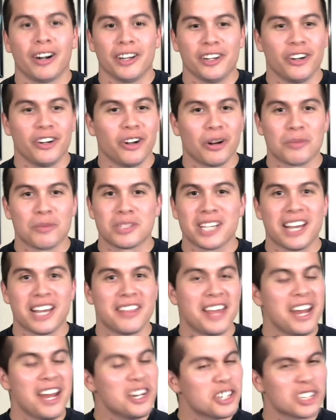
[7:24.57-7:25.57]
You know what I'm saying?
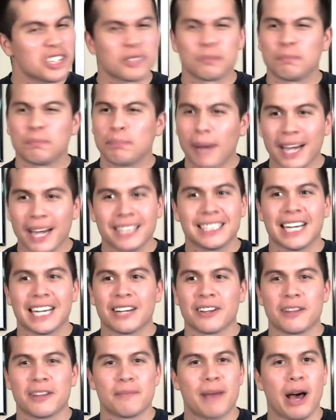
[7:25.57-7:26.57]
They just bite down
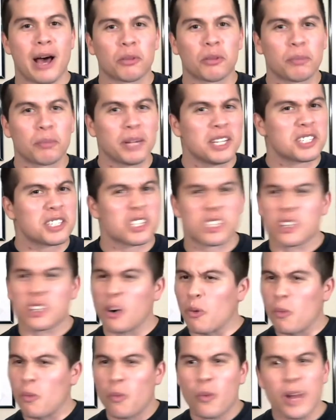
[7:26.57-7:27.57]
on the mouthpiece and
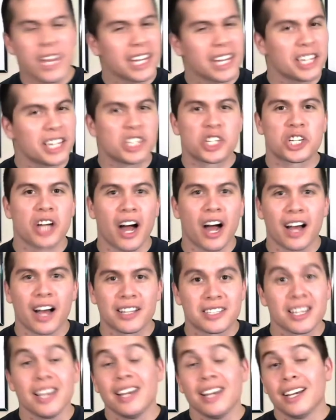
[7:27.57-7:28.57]
start winging shots.